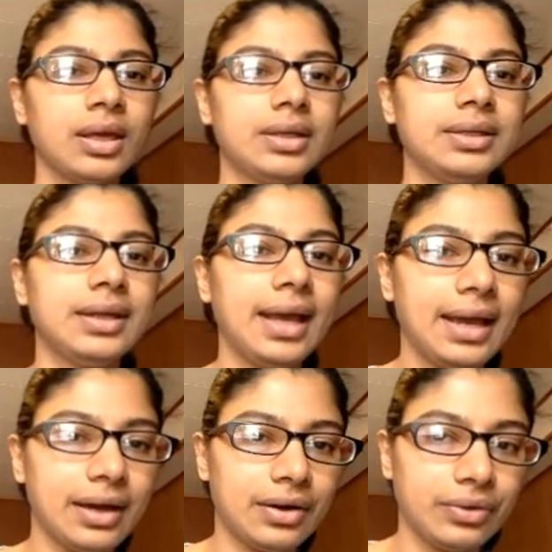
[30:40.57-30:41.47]

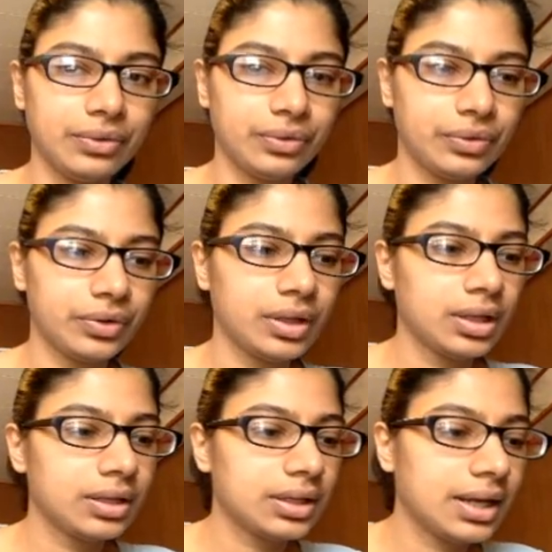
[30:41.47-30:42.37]
Now,
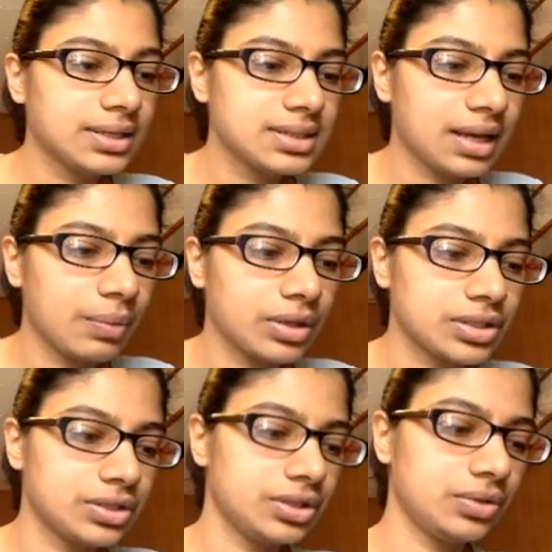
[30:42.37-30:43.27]
the next thing I wanted
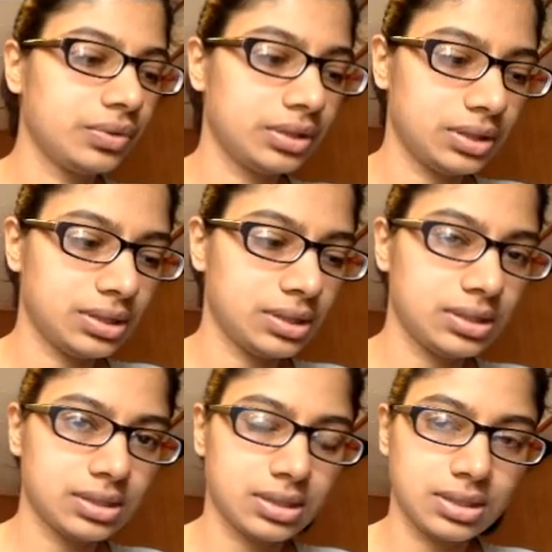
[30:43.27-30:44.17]
to do is